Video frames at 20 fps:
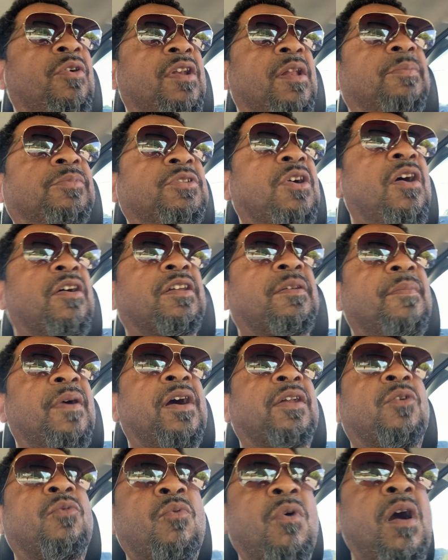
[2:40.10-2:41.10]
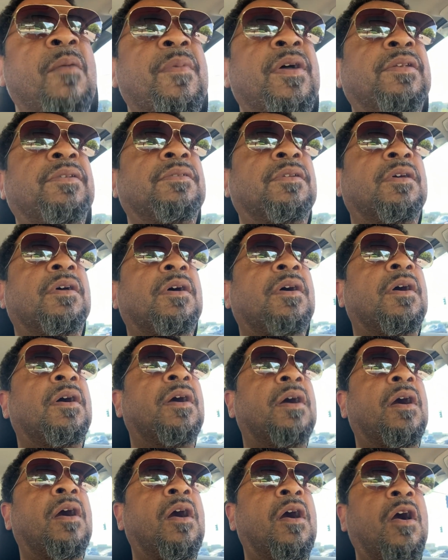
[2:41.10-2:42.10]
and I'm talking about a woman,
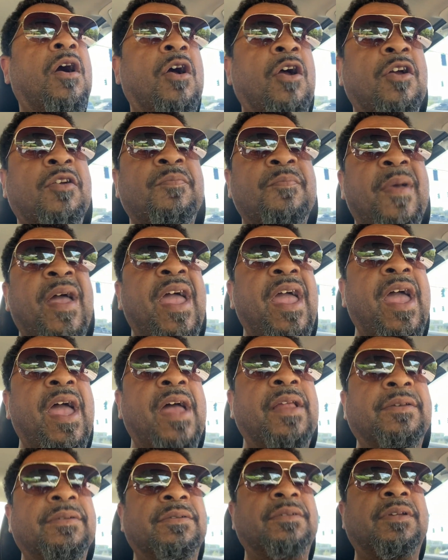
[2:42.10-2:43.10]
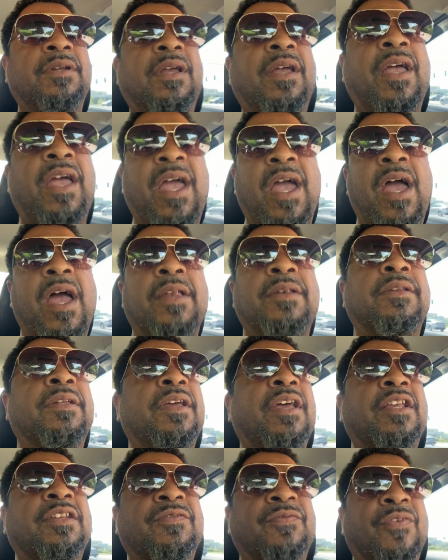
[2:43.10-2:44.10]
her man, and
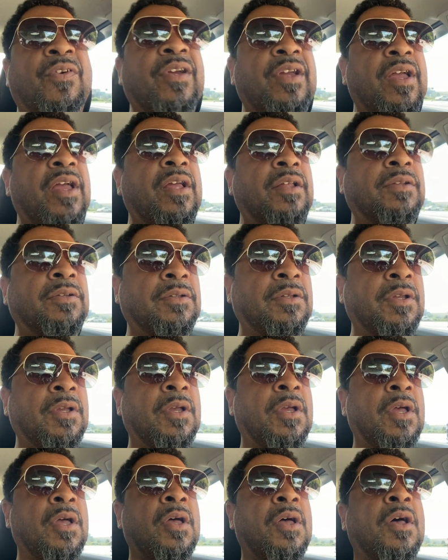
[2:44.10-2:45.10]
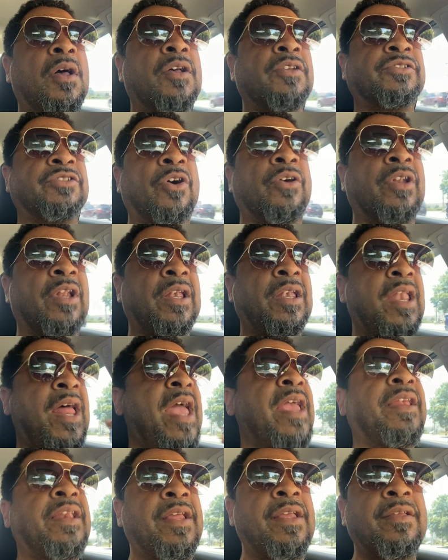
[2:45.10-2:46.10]
his friend. So the
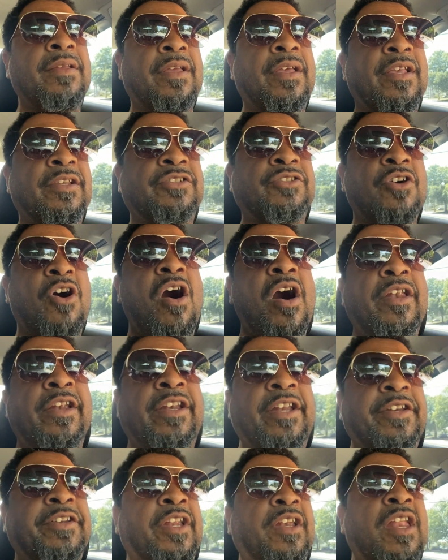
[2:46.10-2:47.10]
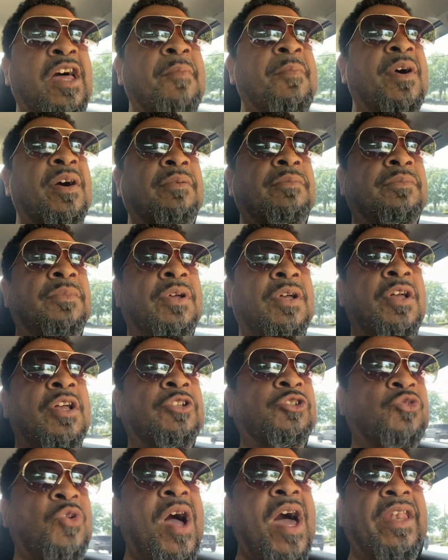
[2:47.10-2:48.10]
lady is caught in a dilemma,
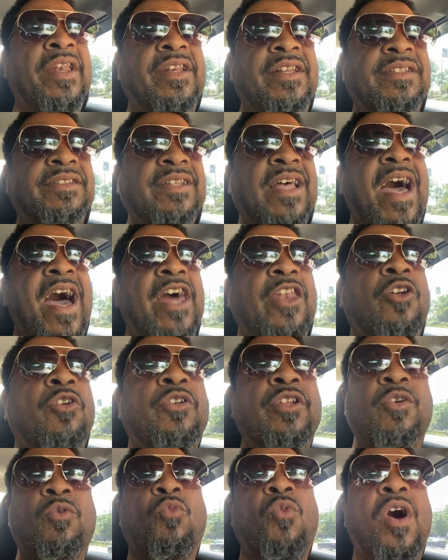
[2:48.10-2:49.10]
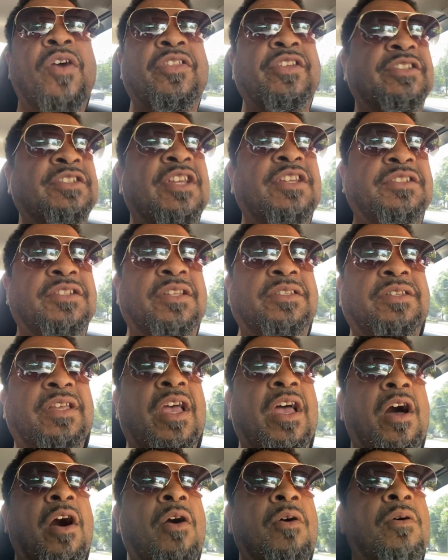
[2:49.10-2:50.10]
trying to decide on whether she should
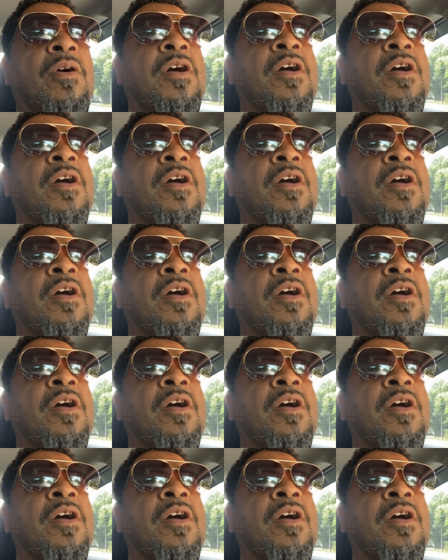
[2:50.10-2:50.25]
tell